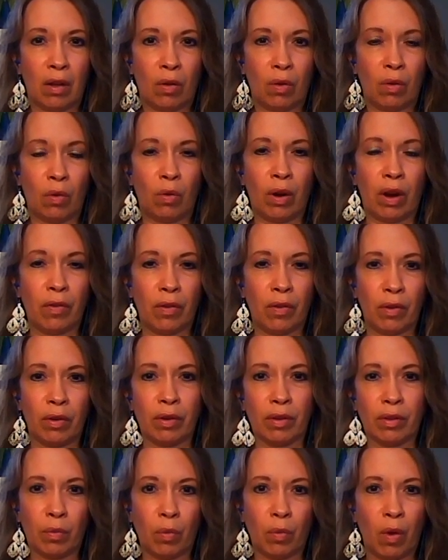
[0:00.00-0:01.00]
whoever
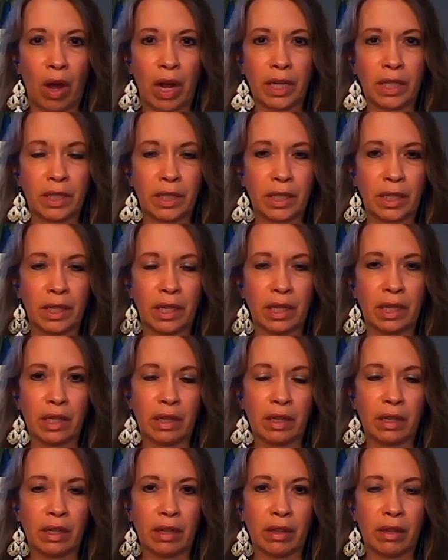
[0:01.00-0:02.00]
is watching
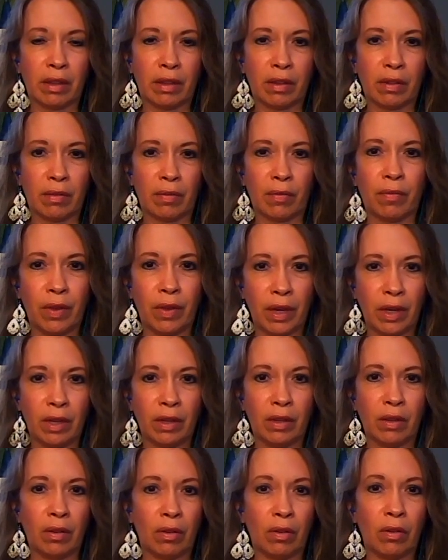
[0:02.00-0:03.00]
this
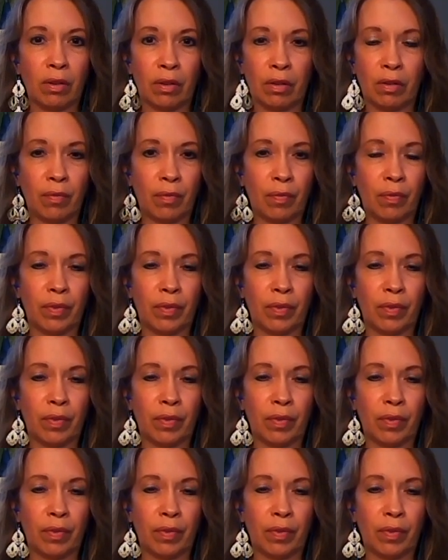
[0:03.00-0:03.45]
video